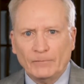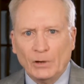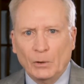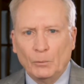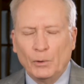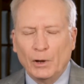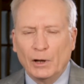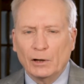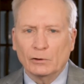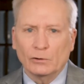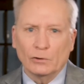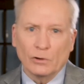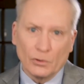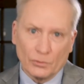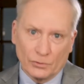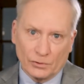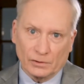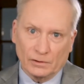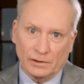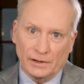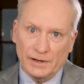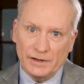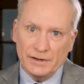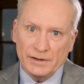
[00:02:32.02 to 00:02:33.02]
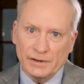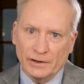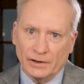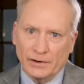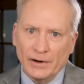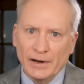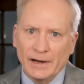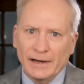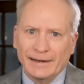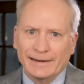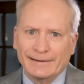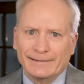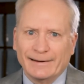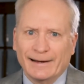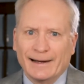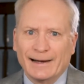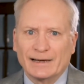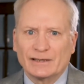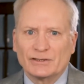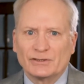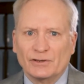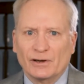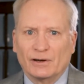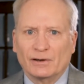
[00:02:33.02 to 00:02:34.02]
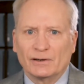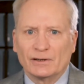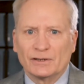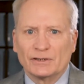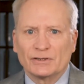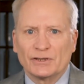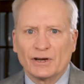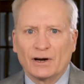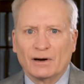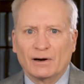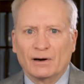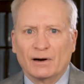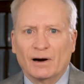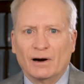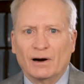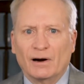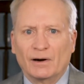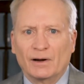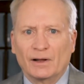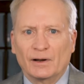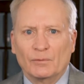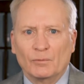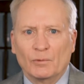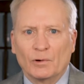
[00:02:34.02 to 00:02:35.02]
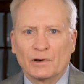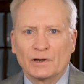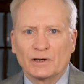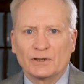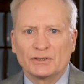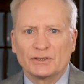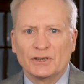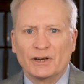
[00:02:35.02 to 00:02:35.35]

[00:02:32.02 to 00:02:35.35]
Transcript: Well, locally, your tax dollars are hard at work.